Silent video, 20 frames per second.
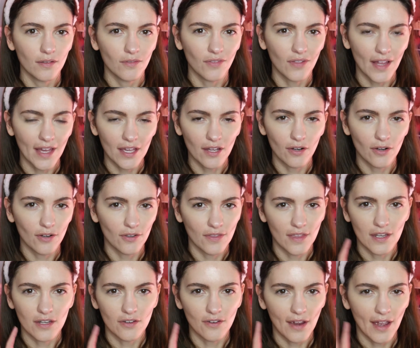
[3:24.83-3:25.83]
lighter
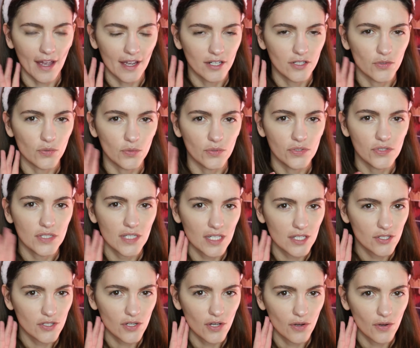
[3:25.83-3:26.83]
than your actual
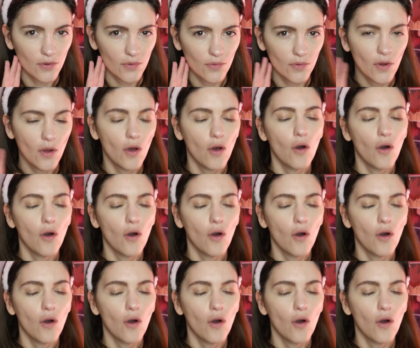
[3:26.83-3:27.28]
skin tone,